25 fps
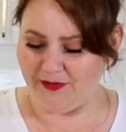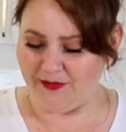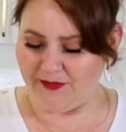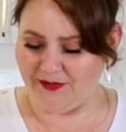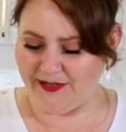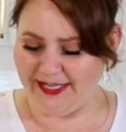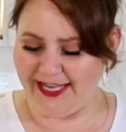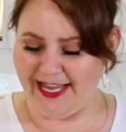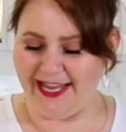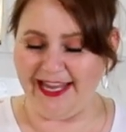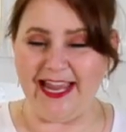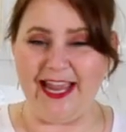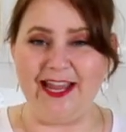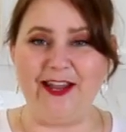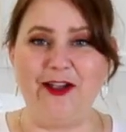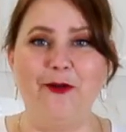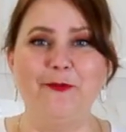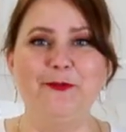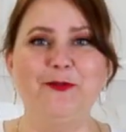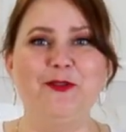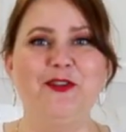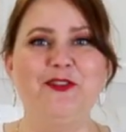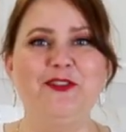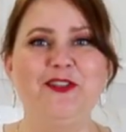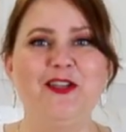Okay, I
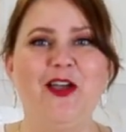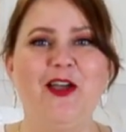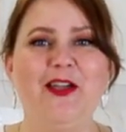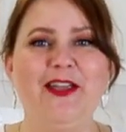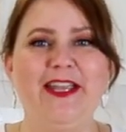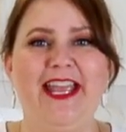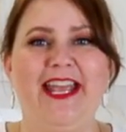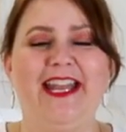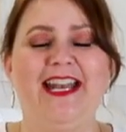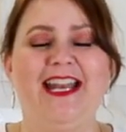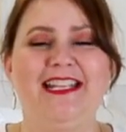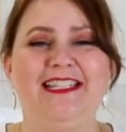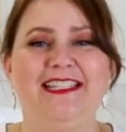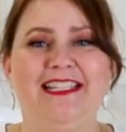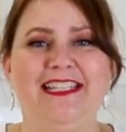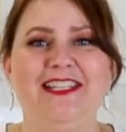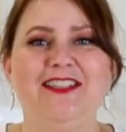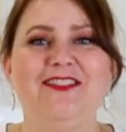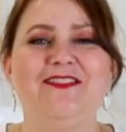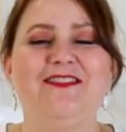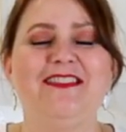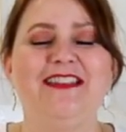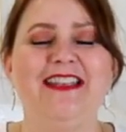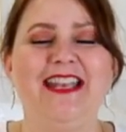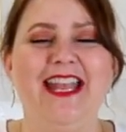hope you enjoy, and I see
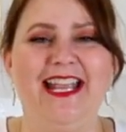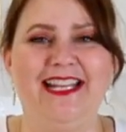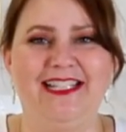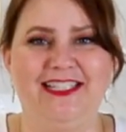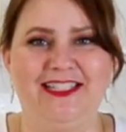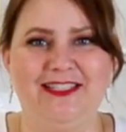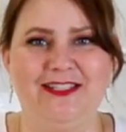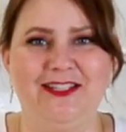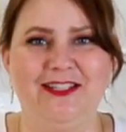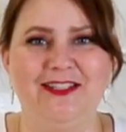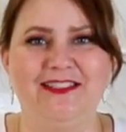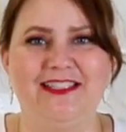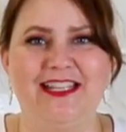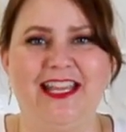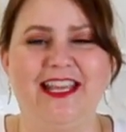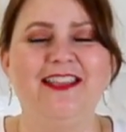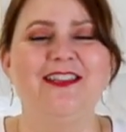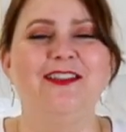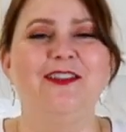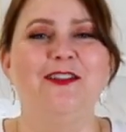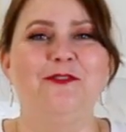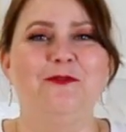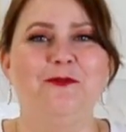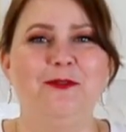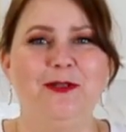you next
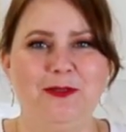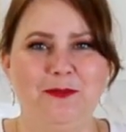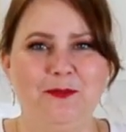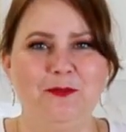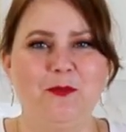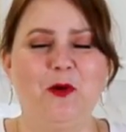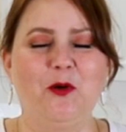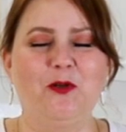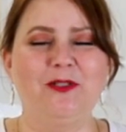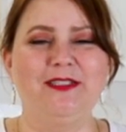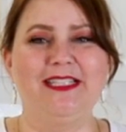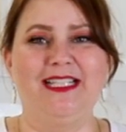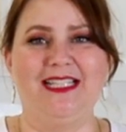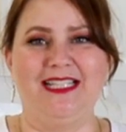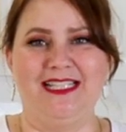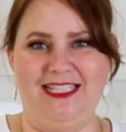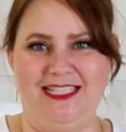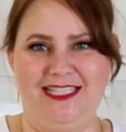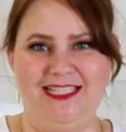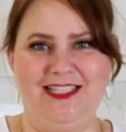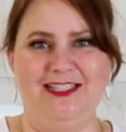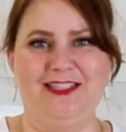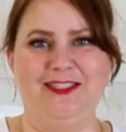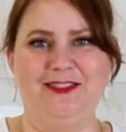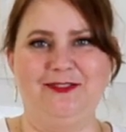Tuesday with more
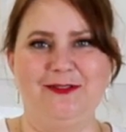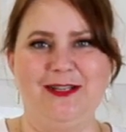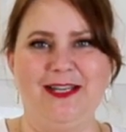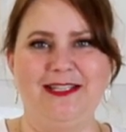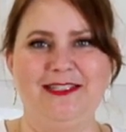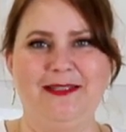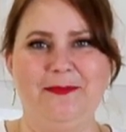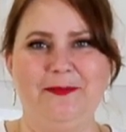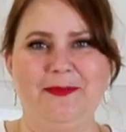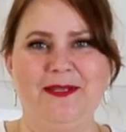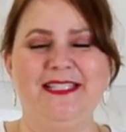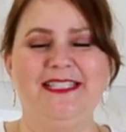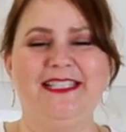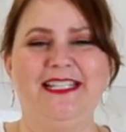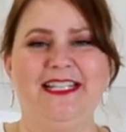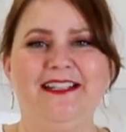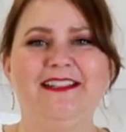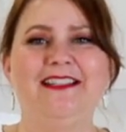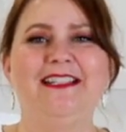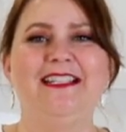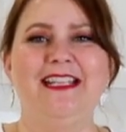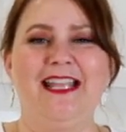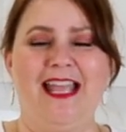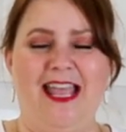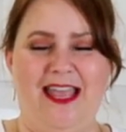delicious recipes
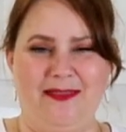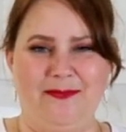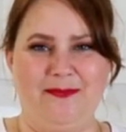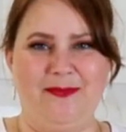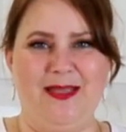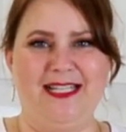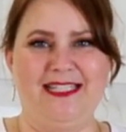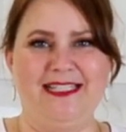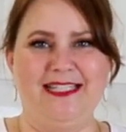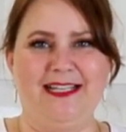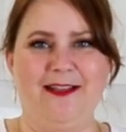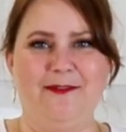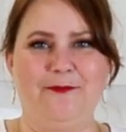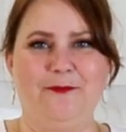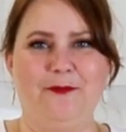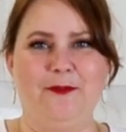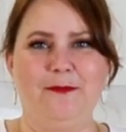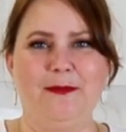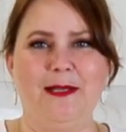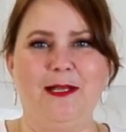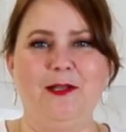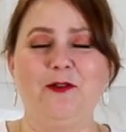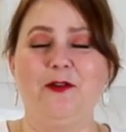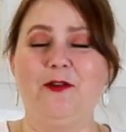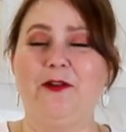here at Mexican
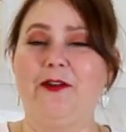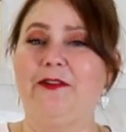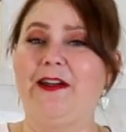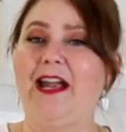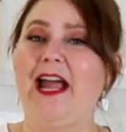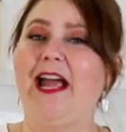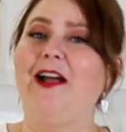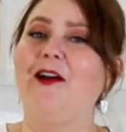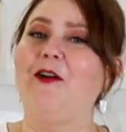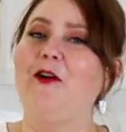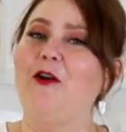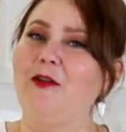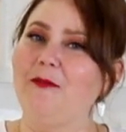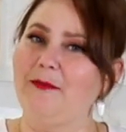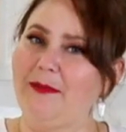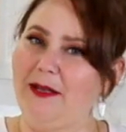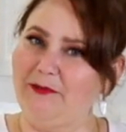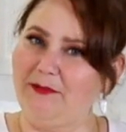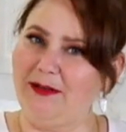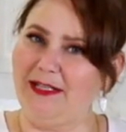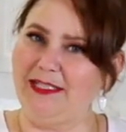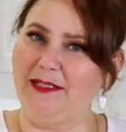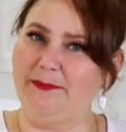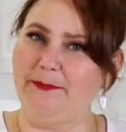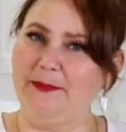Food by Laura. All
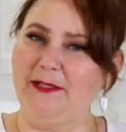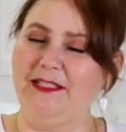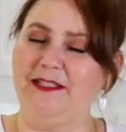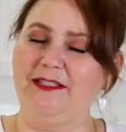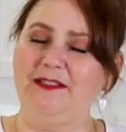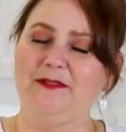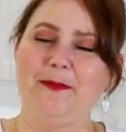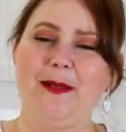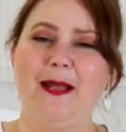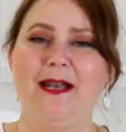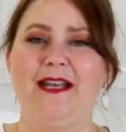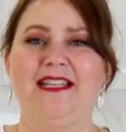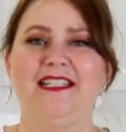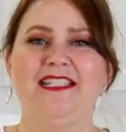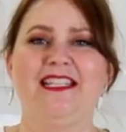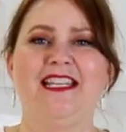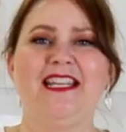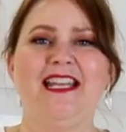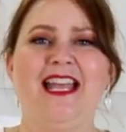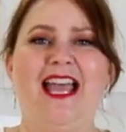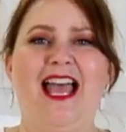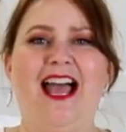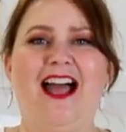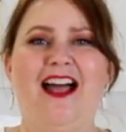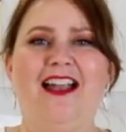my recipes in Spanish
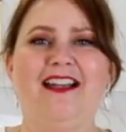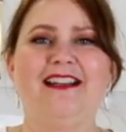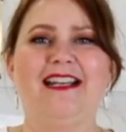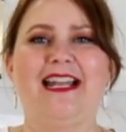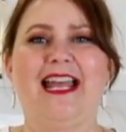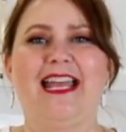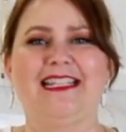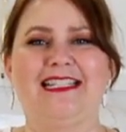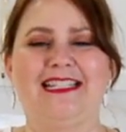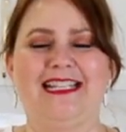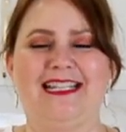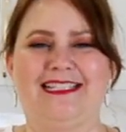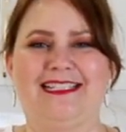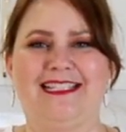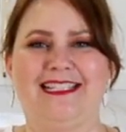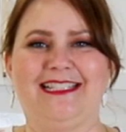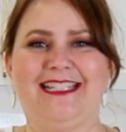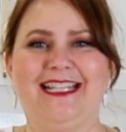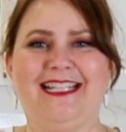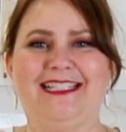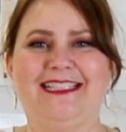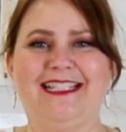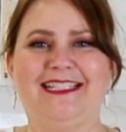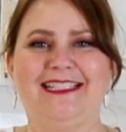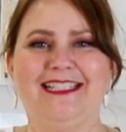are as las
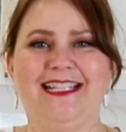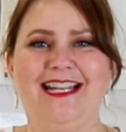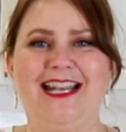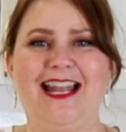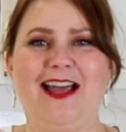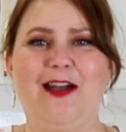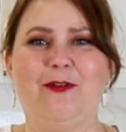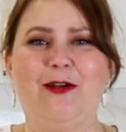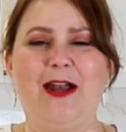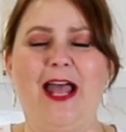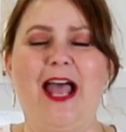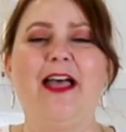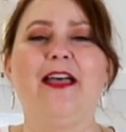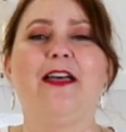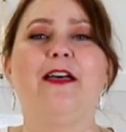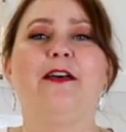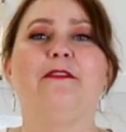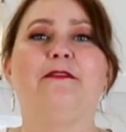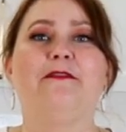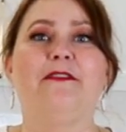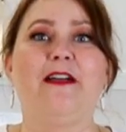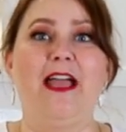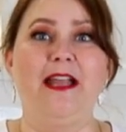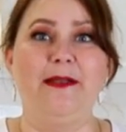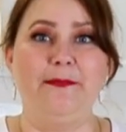recetas de Laura.
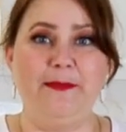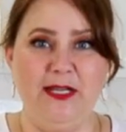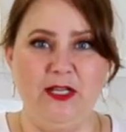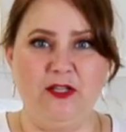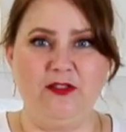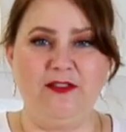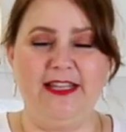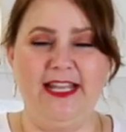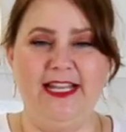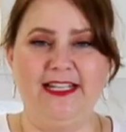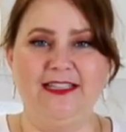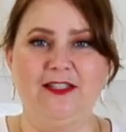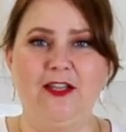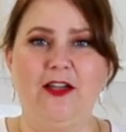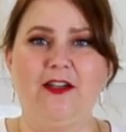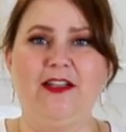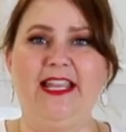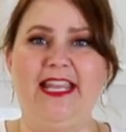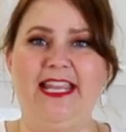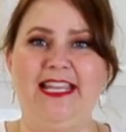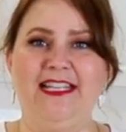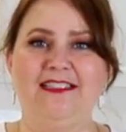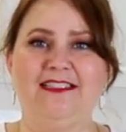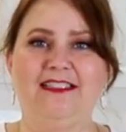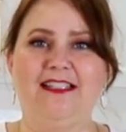Find me on
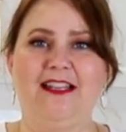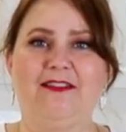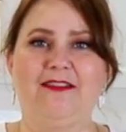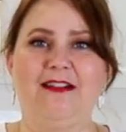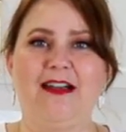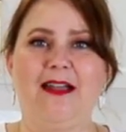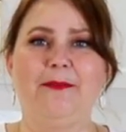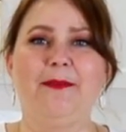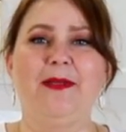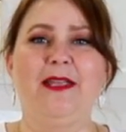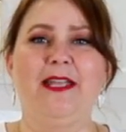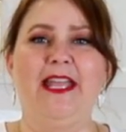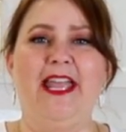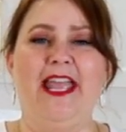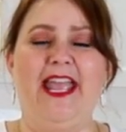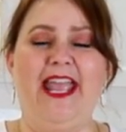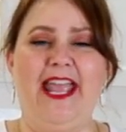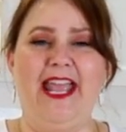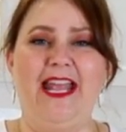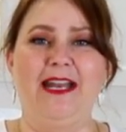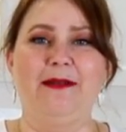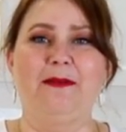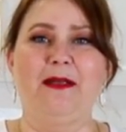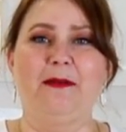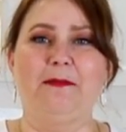TikTok, Instagram,
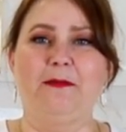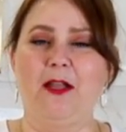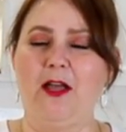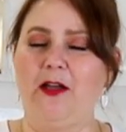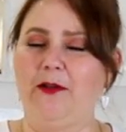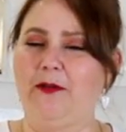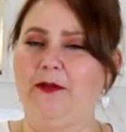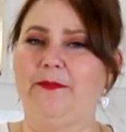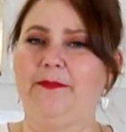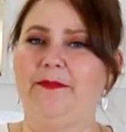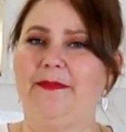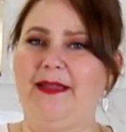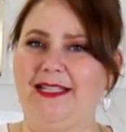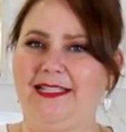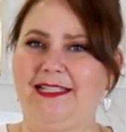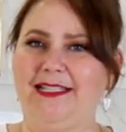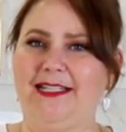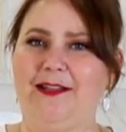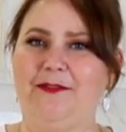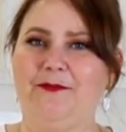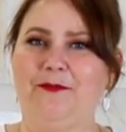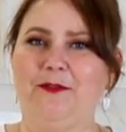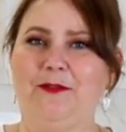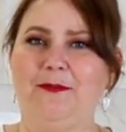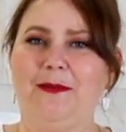and my blog,
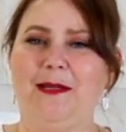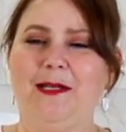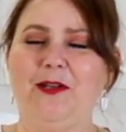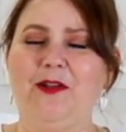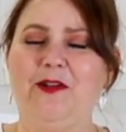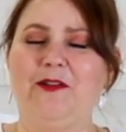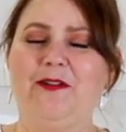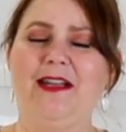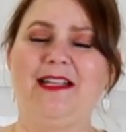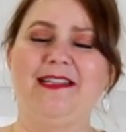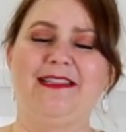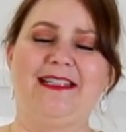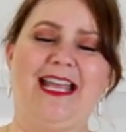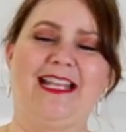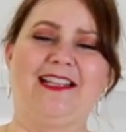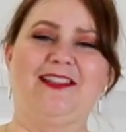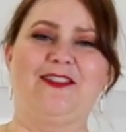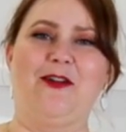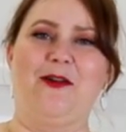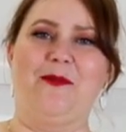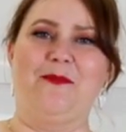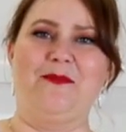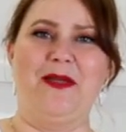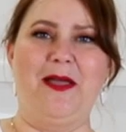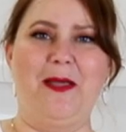
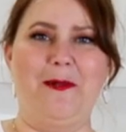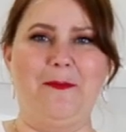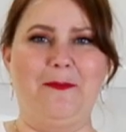MexicanFoodByLaura.com.